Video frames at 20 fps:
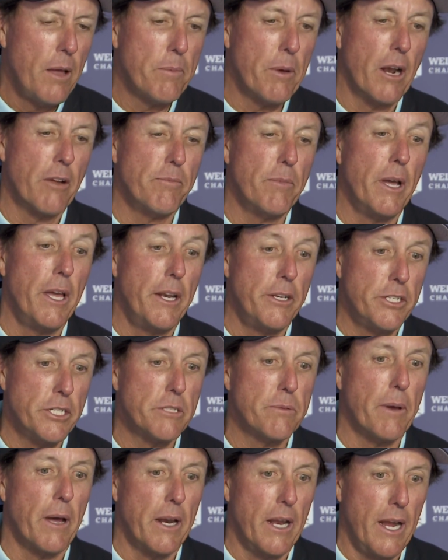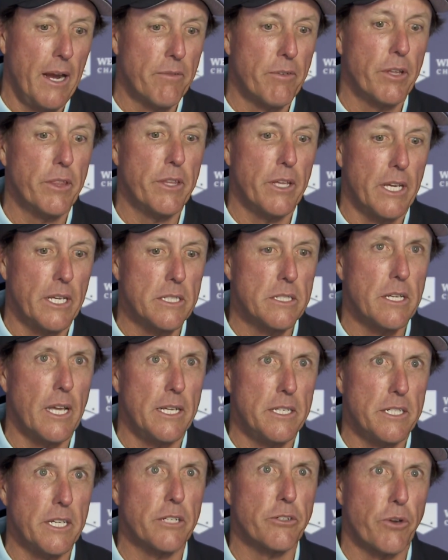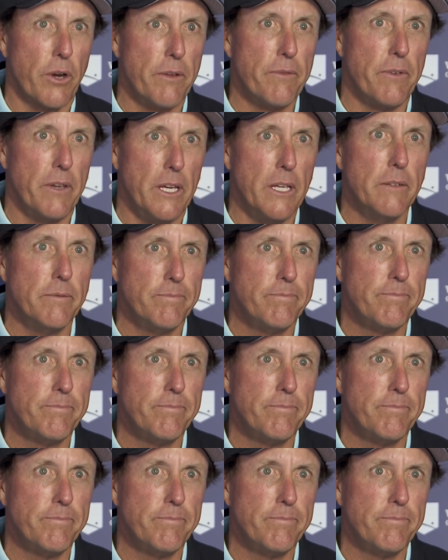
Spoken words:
But I've made just about everything inside 6 or 8 feet.